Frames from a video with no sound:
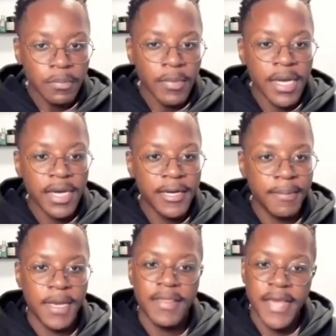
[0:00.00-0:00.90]

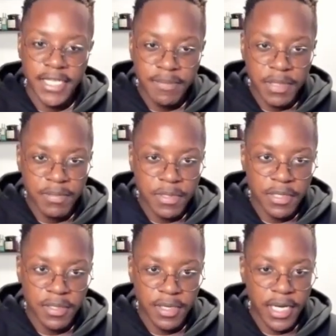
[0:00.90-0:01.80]
And that's been
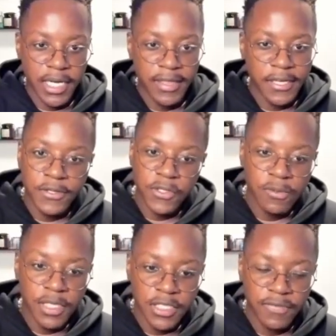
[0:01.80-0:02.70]
me. Thank you so much for